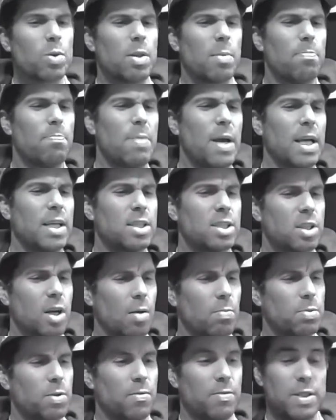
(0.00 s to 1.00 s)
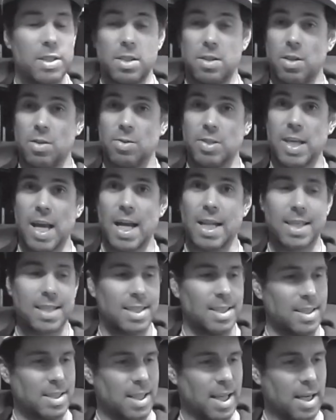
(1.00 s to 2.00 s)
with a big scope to visit those
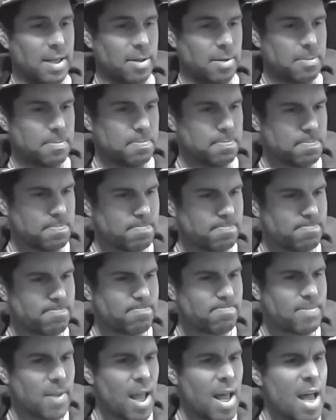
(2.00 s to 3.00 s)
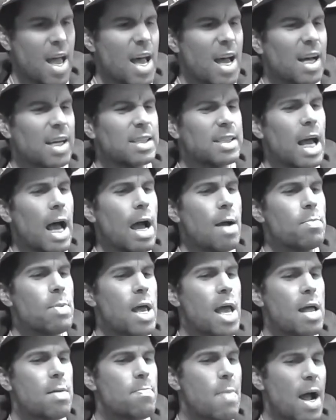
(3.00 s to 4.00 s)
galaxies later. Time to
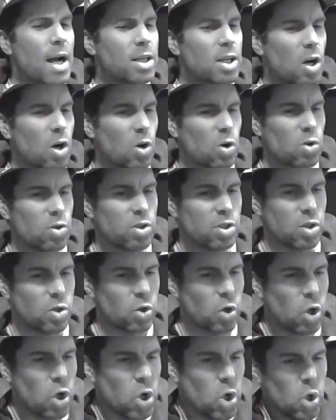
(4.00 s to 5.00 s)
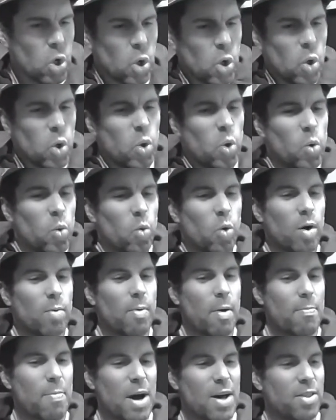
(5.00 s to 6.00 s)
head back to Earth and
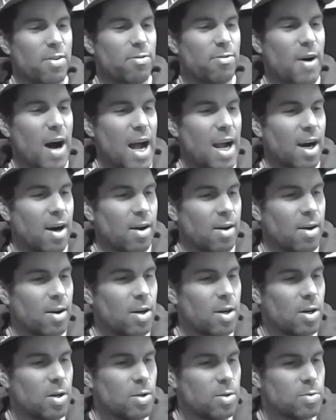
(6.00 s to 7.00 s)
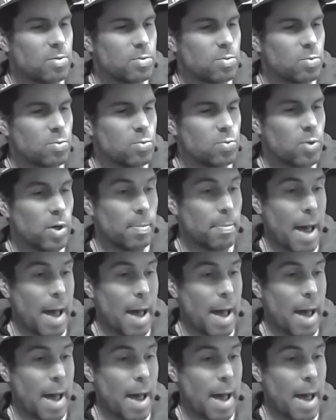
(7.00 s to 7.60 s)
warm up by the fire. We're